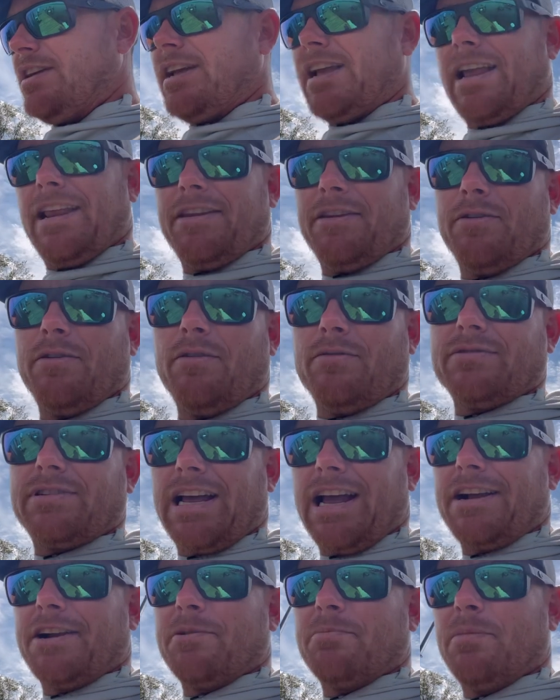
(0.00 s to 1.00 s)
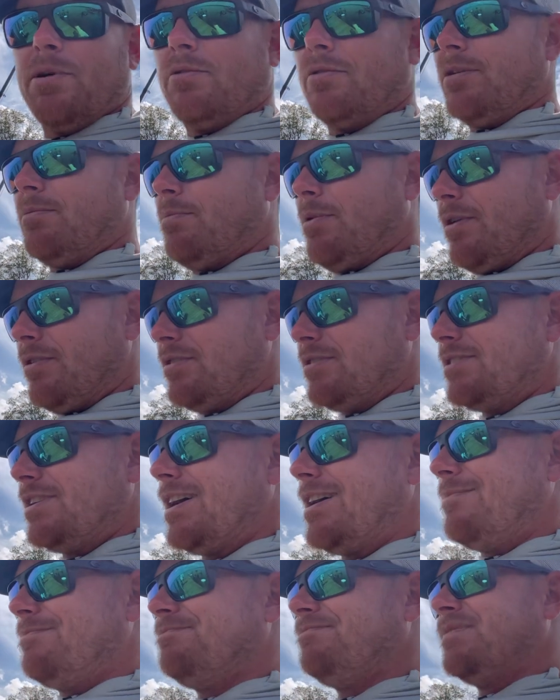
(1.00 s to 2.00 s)
and you don't tie your boat up all the
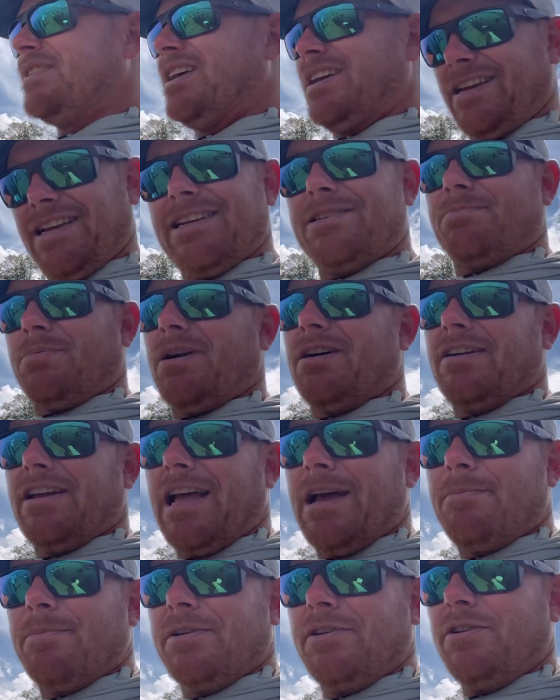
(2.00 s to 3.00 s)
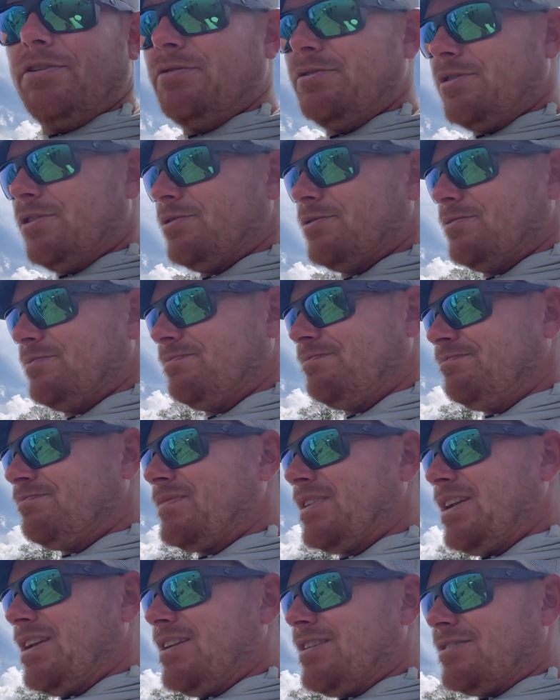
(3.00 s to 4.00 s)
time, it's probably happened to you too.
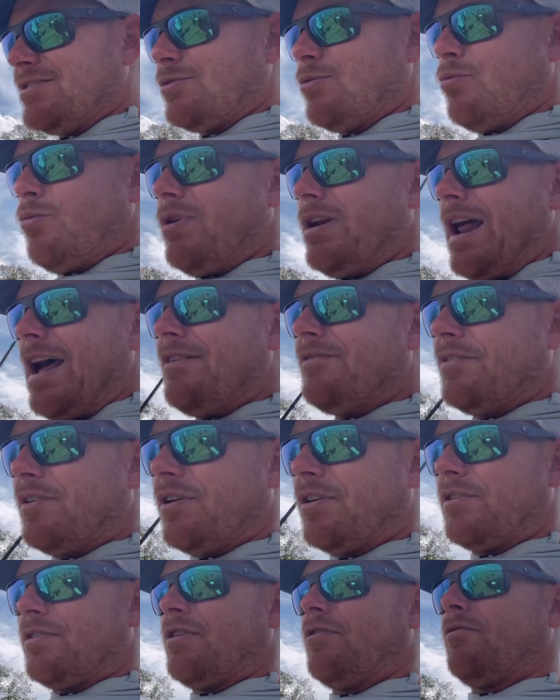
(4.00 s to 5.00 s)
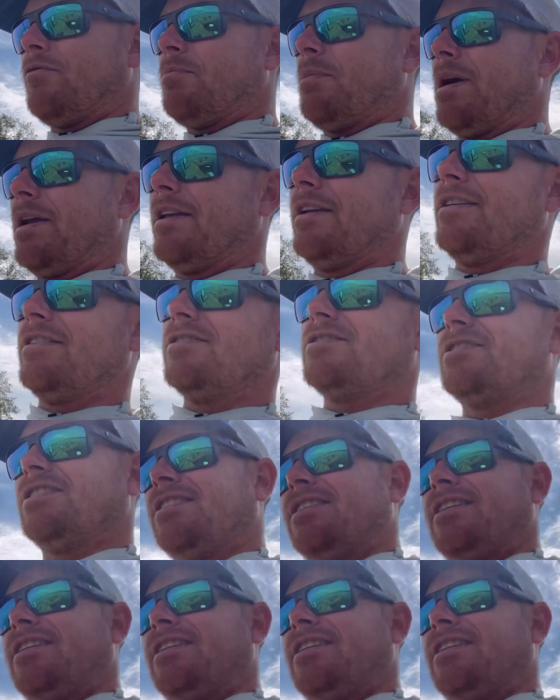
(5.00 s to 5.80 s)
So what I've learned over my years